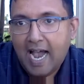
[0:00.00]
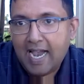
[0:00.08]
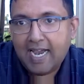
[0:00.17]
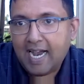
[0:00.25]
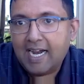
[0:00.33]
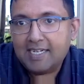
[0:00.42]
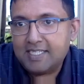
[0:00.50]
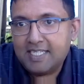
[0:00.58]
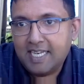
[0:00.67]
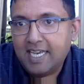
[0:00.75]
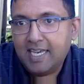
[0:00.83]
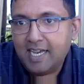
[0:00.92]
I can't
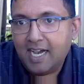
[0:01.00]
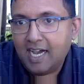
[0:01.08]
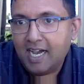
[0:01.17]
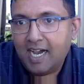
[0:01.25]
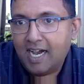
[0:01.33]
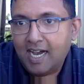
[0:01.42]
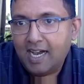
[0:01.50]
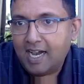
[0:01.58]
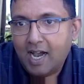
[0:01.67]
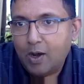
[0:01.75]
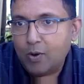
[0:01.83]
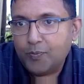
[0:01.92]
see
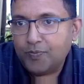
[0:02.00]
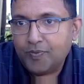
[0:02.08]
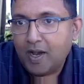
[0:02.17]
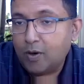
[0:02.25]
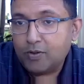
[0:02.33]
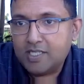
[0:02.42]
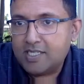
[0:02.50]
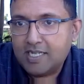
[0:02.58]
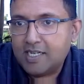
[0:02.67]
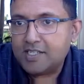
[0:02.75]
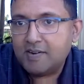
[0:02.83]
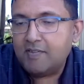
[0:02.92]
how this
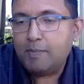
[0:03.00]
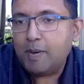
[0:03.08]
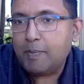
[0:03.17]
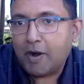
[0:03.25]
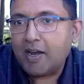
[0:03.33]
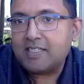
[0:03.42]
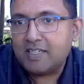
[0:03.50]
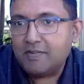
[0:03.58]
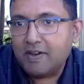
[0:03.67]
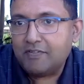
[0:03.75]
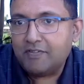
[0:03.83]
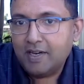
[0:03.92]
industry will be productive
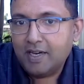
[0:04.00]
if